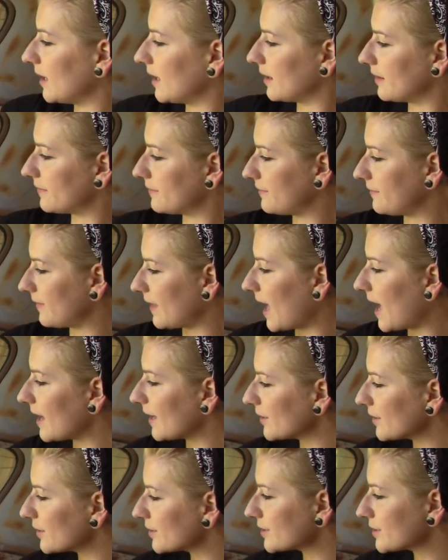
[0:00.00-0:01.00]
it
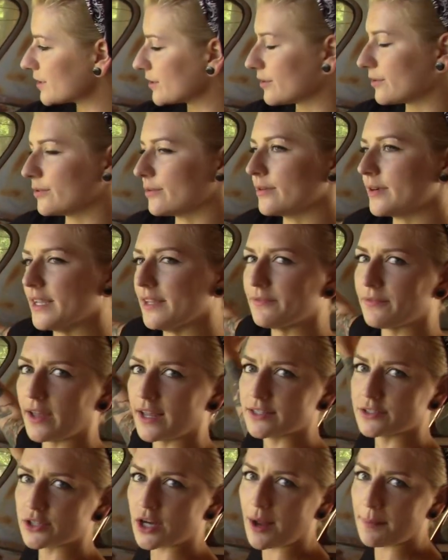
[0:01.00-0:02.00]
flatter, so if
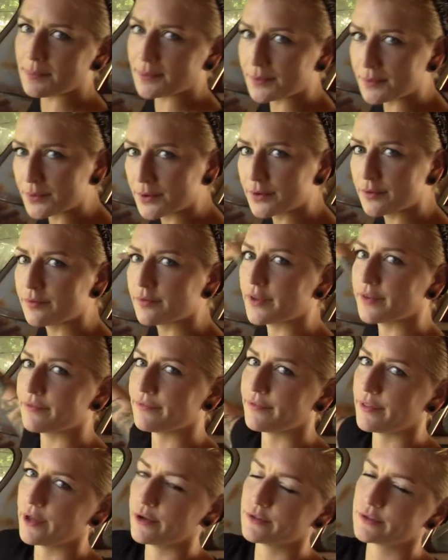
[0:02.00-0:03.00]
I chop the roof, it
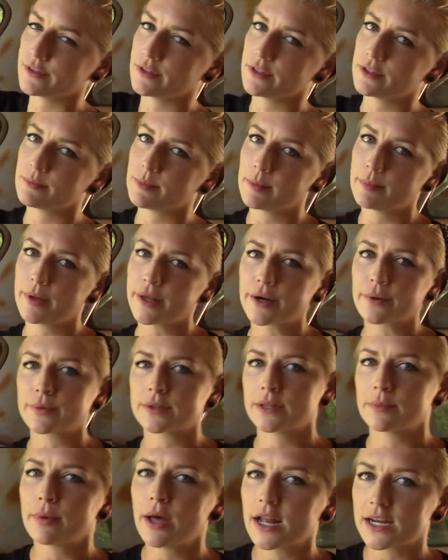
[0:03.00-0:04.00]
flows a little bit better with
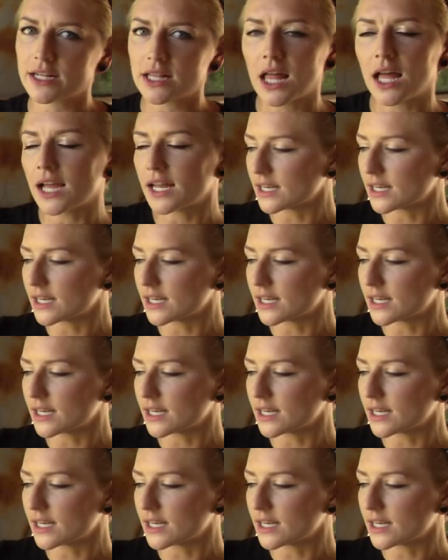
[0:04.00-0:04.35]
the body line.